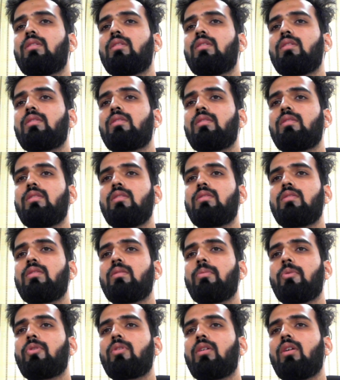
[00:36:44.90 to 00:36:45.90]
Is the
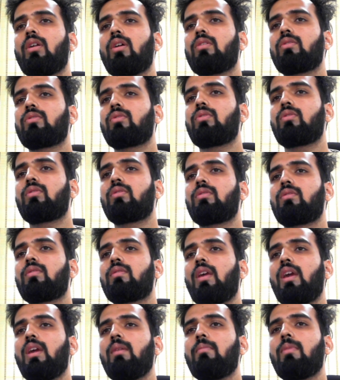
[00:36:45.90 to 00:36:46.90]
distributed loss
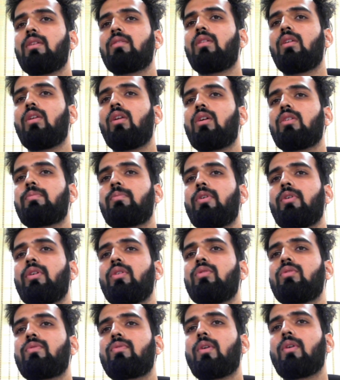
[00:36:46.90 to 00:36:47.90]
same as the loss
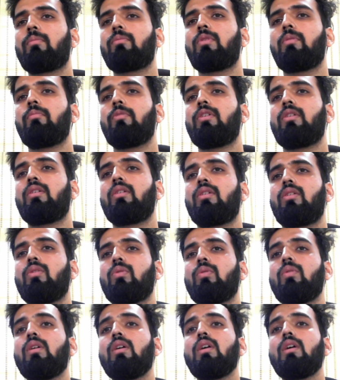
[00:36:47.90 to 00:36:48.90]
produced from the mirror
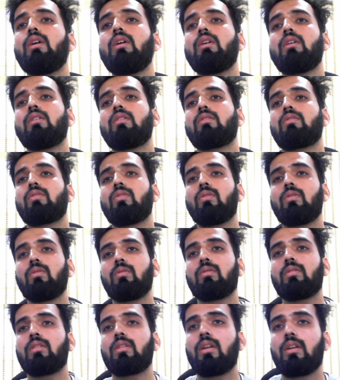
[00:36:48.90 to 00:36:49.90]
too?
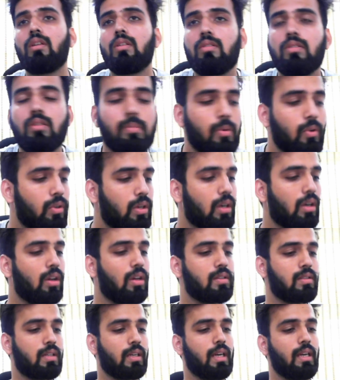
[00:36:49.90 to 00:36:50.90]
So the distributed
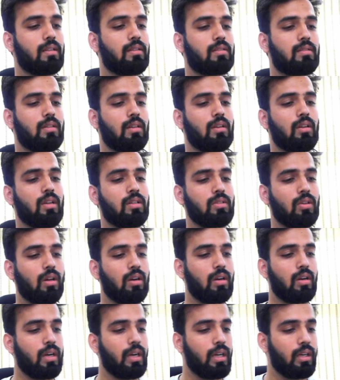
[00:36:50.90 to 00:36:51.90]
loss, again, sir has
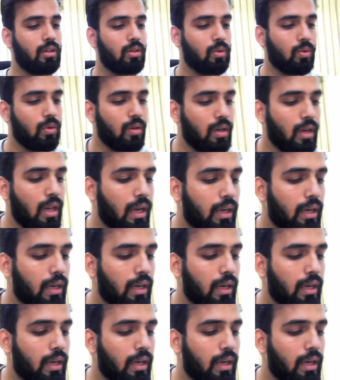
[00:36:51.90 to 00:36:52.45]
already told you,